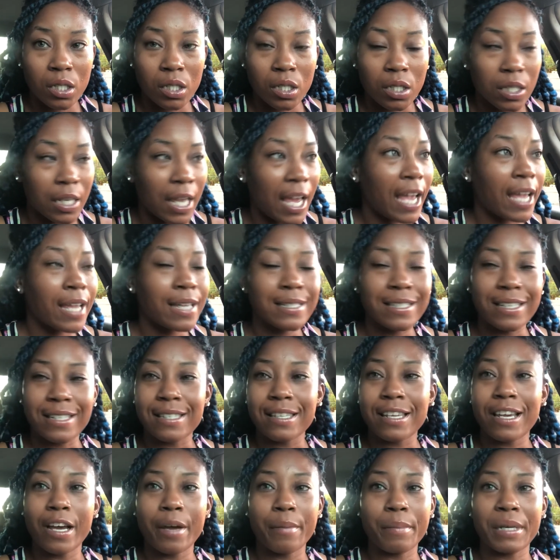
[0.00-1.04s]
They ain't just
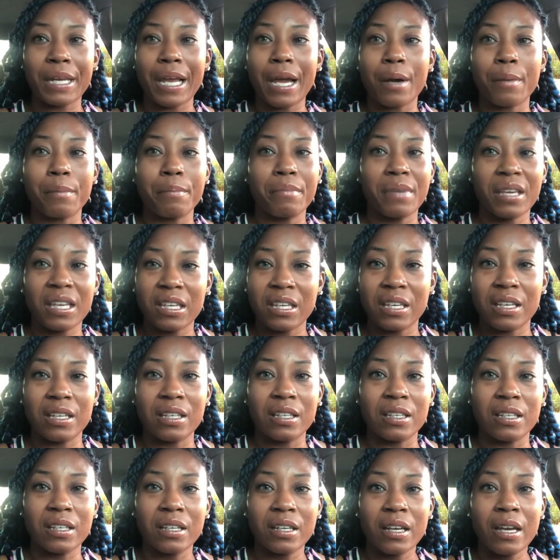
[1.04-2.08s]
coming out
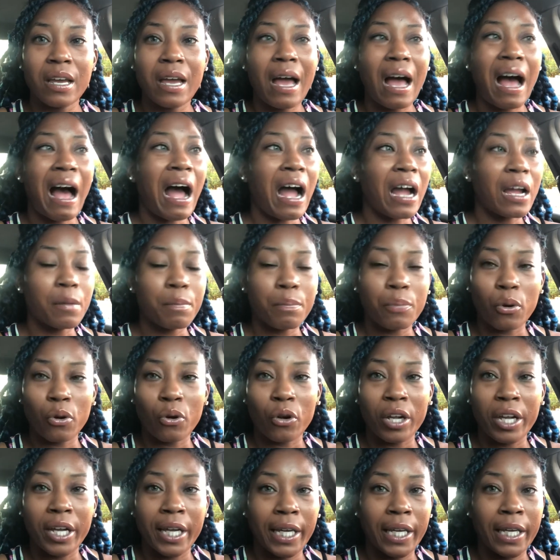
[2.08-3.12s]
being hyper
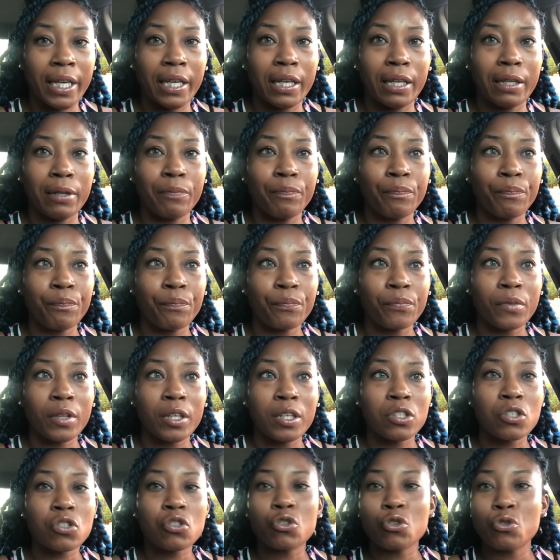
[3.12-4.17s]
and
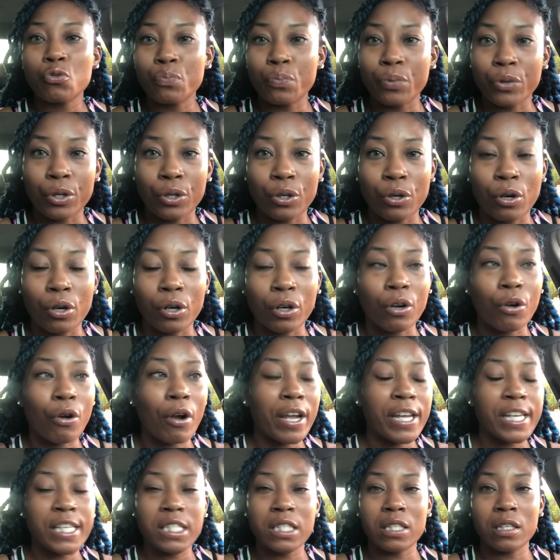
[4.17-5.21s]
stupid or
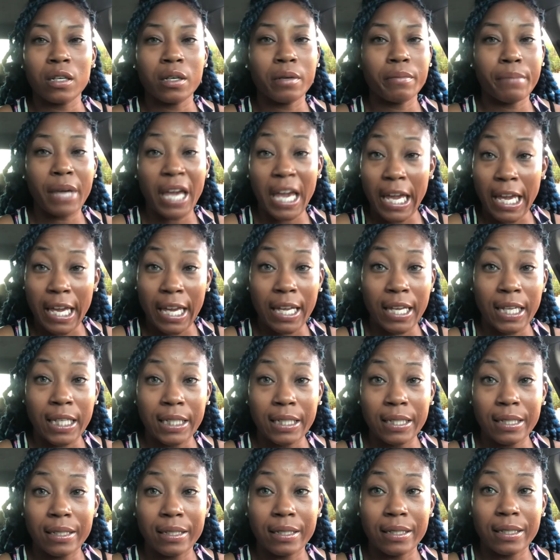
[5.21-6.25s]
crazy or bad.
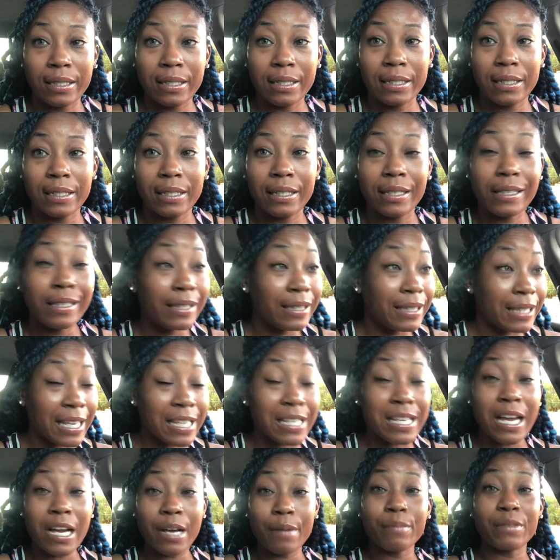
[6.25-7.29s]
They
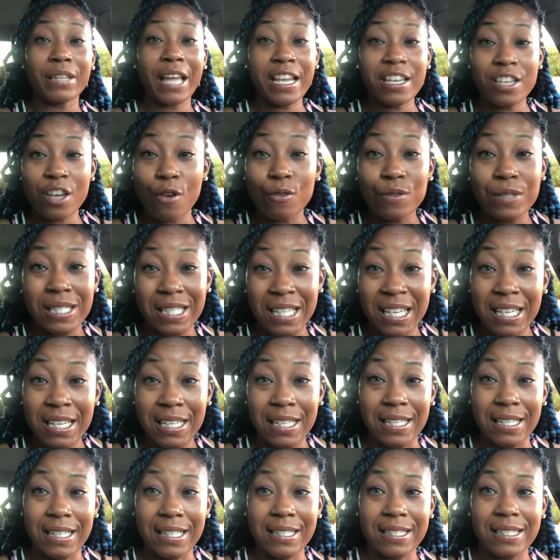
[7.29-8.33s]
come they your
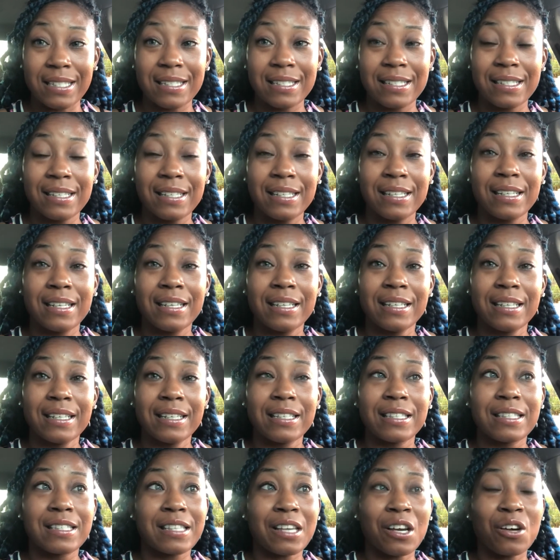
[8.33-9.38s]
seeds.
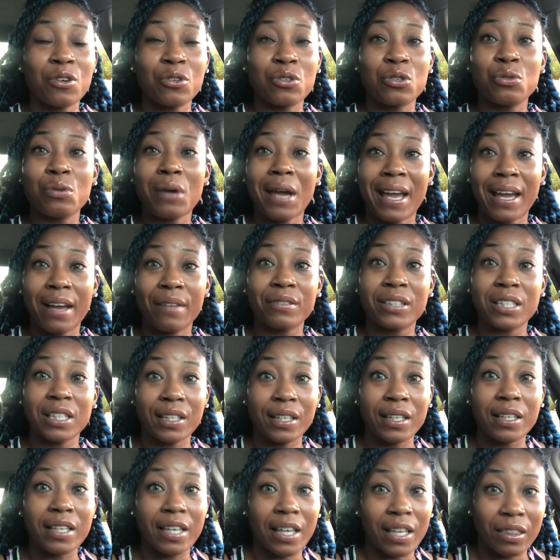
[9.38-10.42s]
So you have to
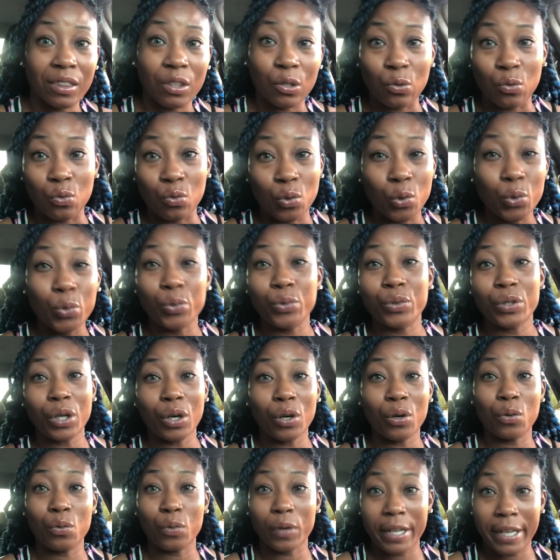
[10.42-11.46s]
look at the root
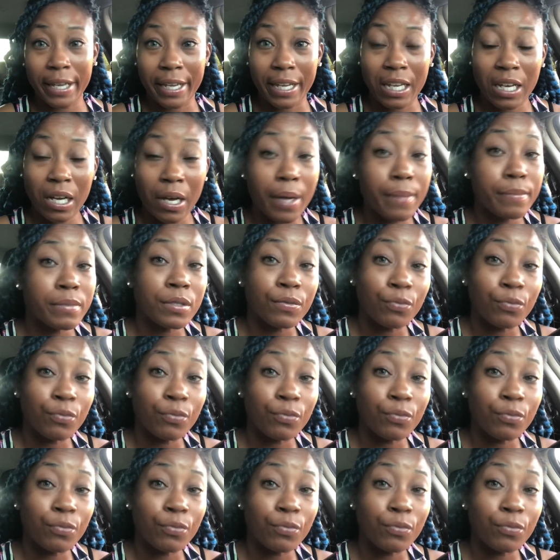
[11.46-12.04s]
on where it comes